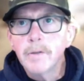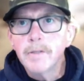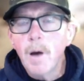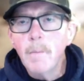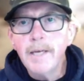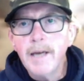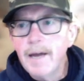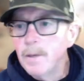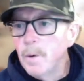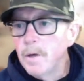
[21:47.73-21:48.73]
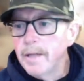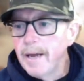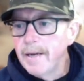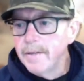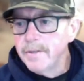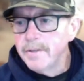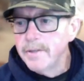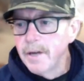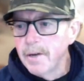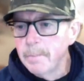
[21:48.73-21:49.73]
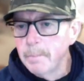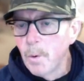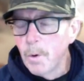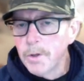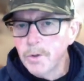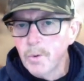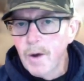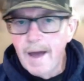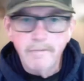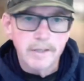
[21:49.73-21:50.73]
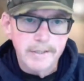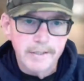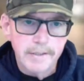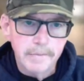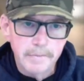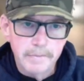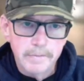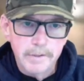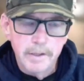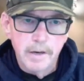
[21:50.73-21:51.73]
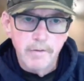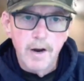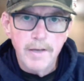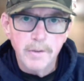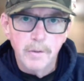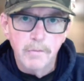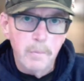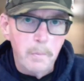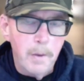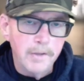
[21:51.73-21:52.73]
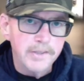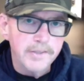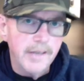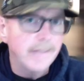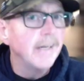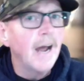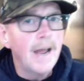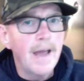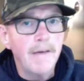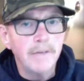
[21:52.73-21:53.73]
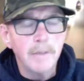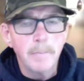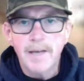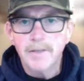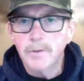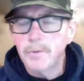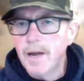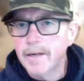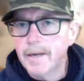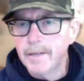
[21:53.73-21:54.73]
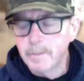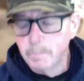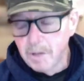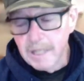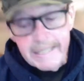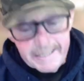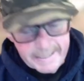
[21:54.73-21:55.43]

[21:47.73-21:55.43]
tell me anyone that has done more traveling cover high school football in the state than I have in the past two decades. Please,